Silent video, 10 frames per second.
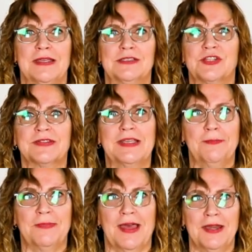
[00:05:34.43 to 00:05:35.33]
Just
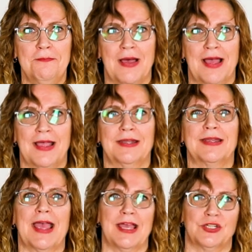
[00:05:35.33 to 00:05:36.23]
keep that in
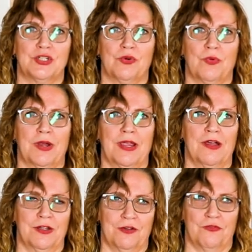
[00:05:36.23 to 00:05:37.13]
mind as you're working
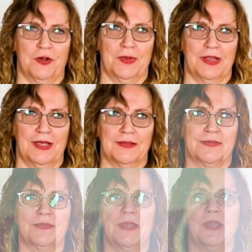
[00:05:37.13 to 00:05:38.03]
on your formulas.